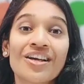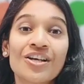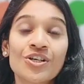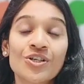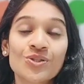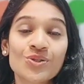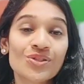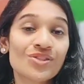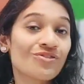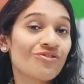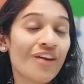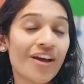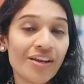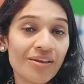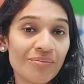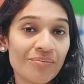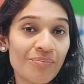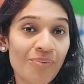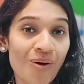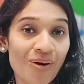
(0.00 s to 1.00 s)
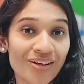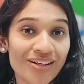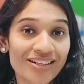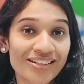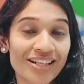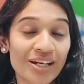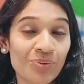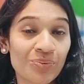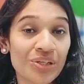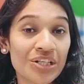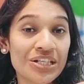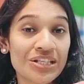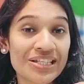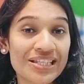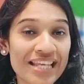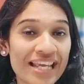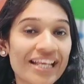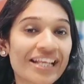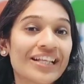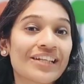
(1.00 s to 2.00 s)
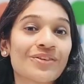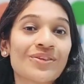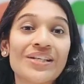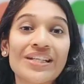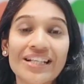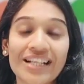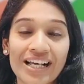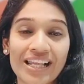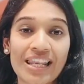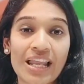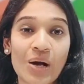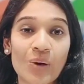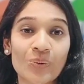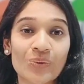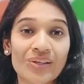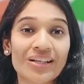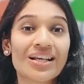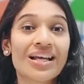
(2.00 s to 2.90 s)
So it's very important that we take reading aloud,